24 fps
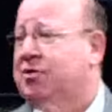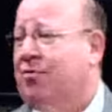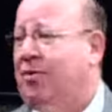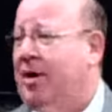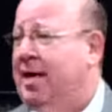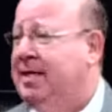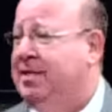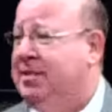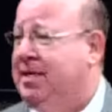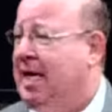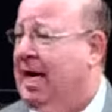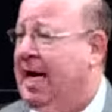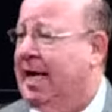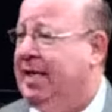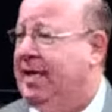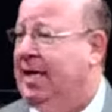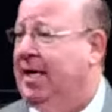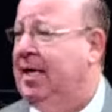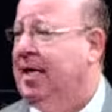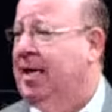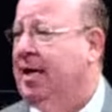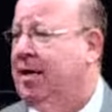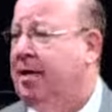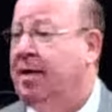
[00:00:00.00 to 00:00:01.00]
this crazy
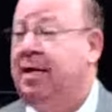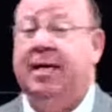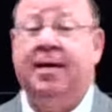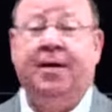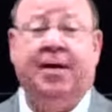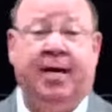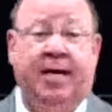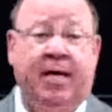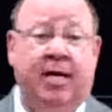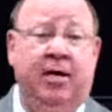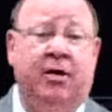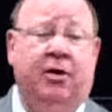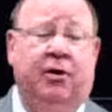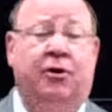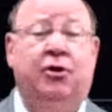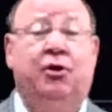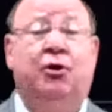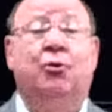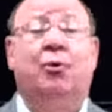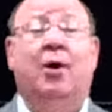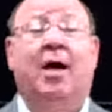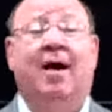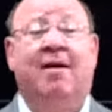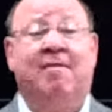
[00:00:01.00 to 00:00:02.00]
idea.
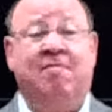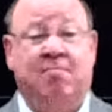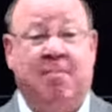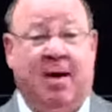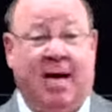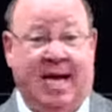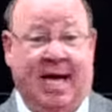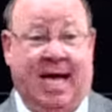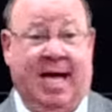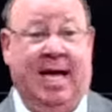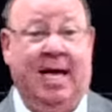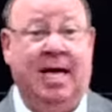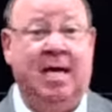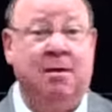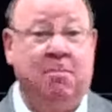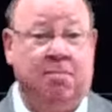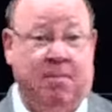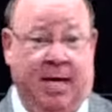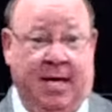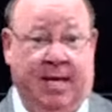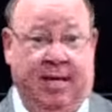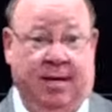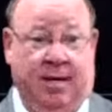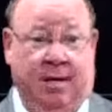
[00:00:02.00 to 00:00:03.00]
Here, you have my
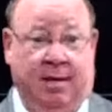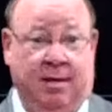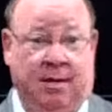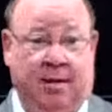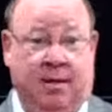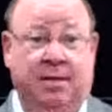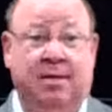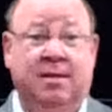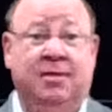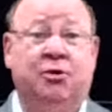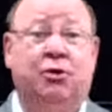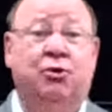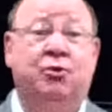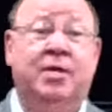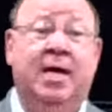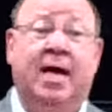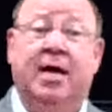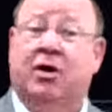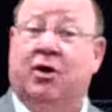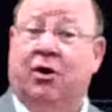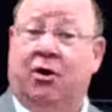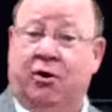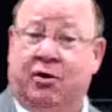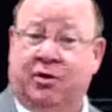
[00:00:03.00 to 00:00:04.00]
handmaiden. You
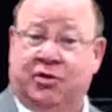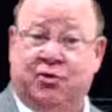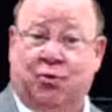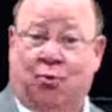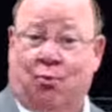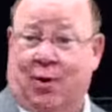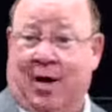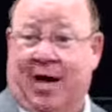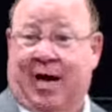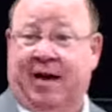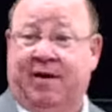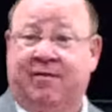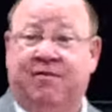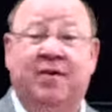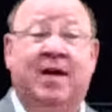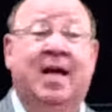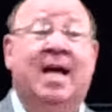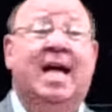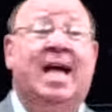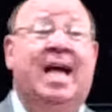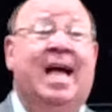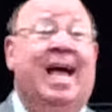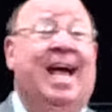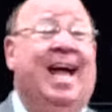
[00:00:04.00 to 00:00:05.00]
take her as a wife,
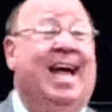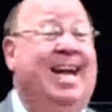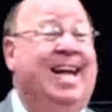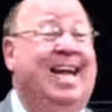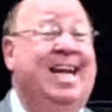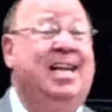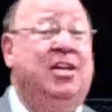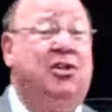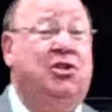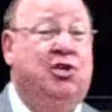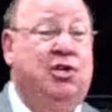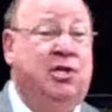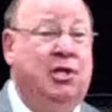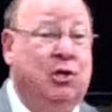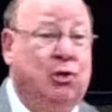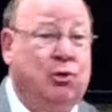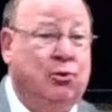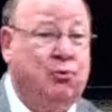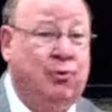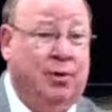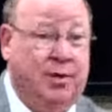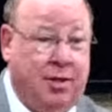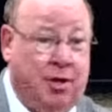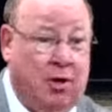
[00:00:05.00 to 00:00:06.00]
and any
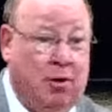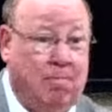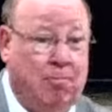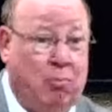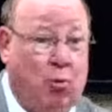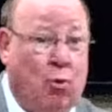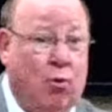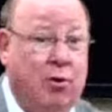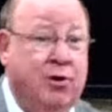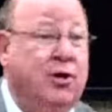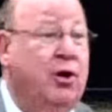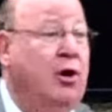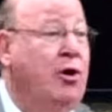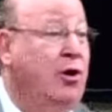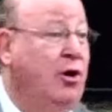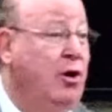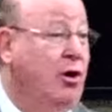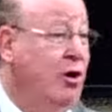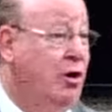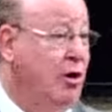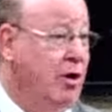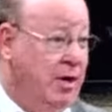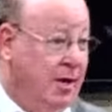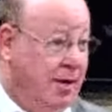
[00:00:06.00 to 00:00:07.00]
children that are born to
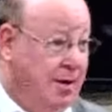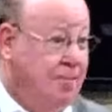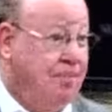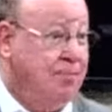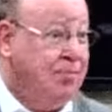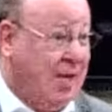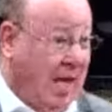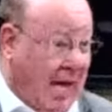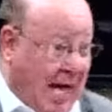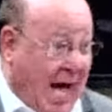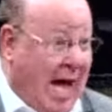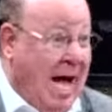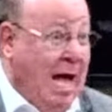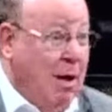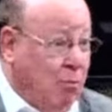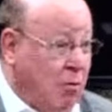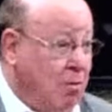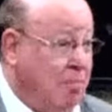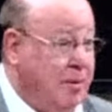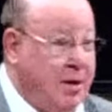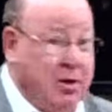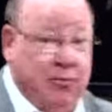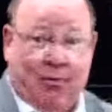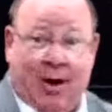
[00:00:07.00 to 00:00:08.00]
her, I
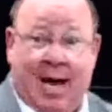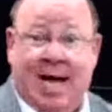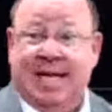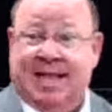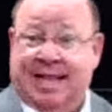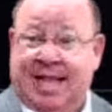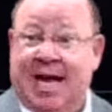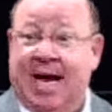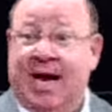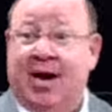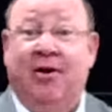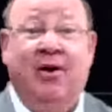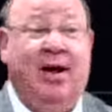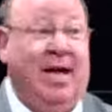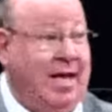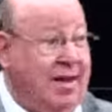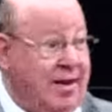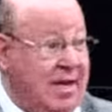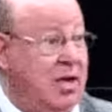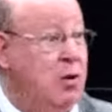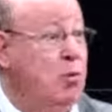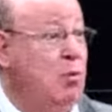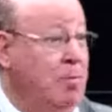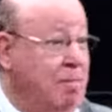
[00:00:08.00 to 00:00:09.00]
will be right there,
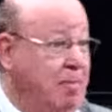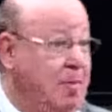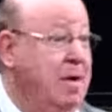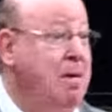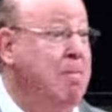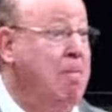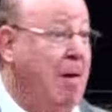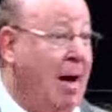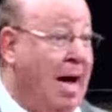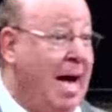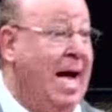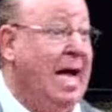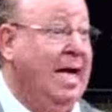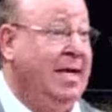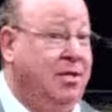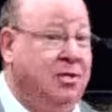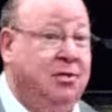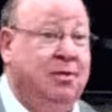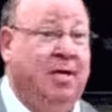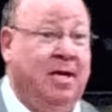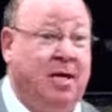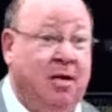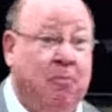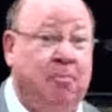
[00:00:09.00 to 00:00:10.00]
and it'll be my